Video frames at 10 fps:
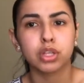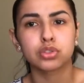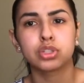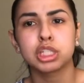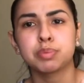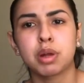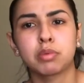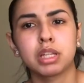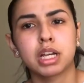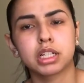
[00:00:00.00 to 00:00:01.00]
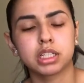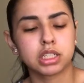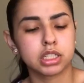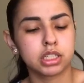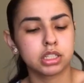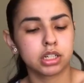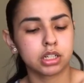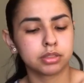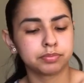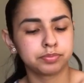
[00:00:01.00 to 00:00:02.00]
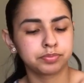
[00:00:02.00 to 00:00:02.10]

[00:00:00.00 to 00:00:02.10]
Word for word: So this is probably like a good um,